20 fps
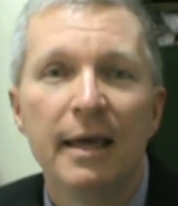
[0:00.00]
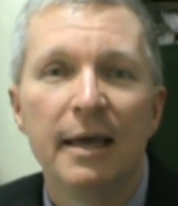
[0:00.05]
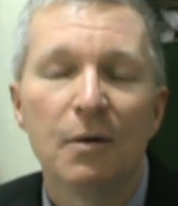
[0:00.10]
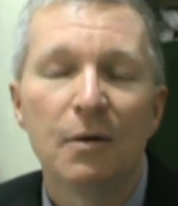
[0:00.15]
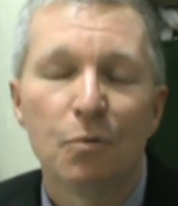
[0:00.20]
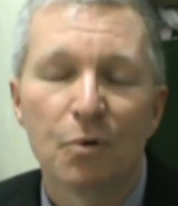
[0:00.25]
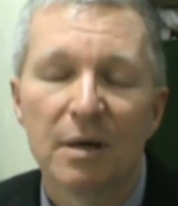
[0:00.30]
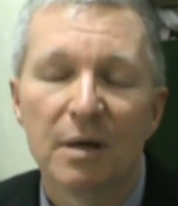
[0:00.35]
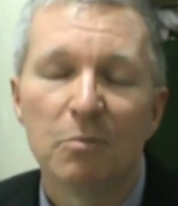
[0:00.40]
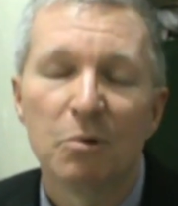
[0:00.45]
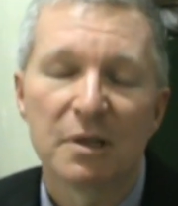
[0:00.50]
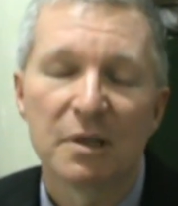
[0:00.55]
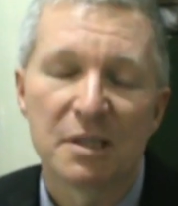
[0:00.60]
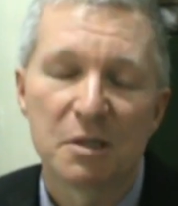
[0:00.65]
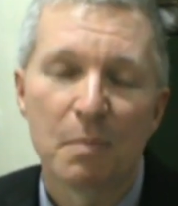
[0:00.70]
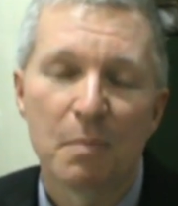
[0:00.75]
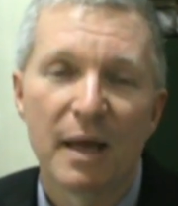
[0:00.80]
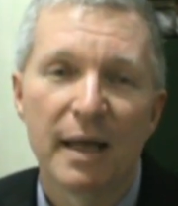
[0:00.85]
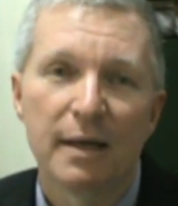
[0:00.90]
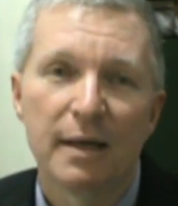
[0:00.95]
and we're able to
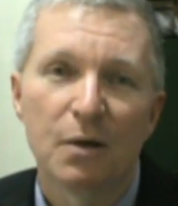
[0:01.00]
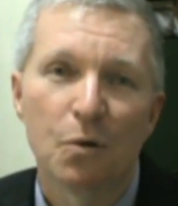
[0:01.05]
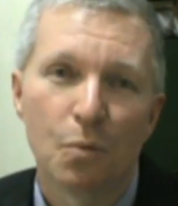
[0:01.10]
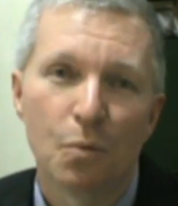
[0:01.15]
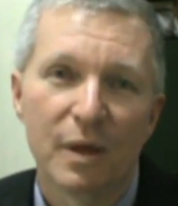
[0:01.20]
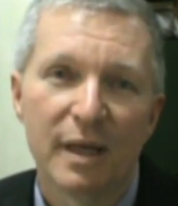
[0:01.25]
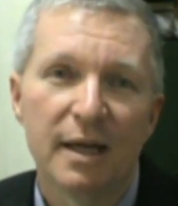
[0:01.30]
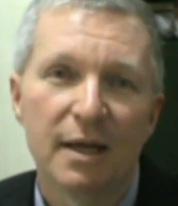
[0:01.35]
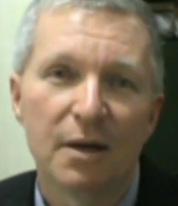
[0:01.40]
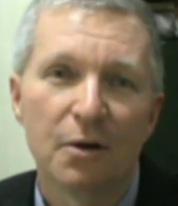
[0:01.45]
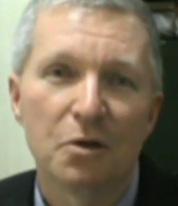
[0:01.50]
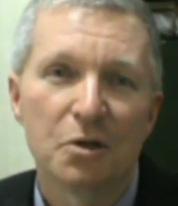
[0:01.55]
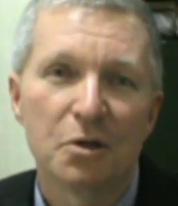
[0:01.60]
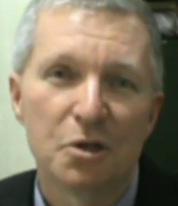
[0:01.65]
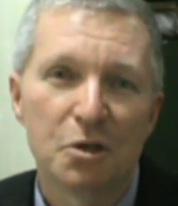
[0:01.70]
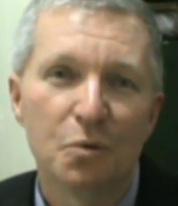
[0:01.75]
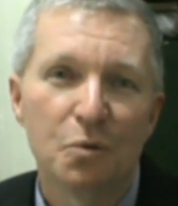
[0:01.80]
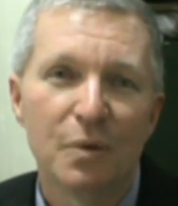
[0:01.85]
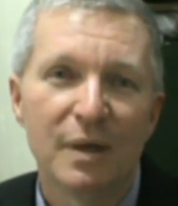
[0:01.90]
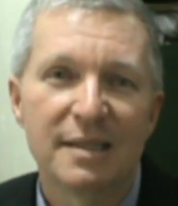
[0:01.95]
spend a week or
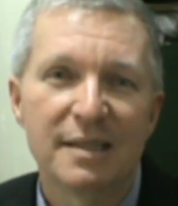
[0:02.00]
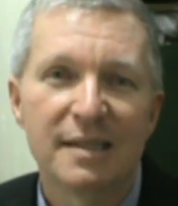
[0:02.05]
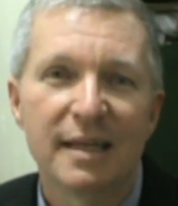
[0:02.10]
two weeks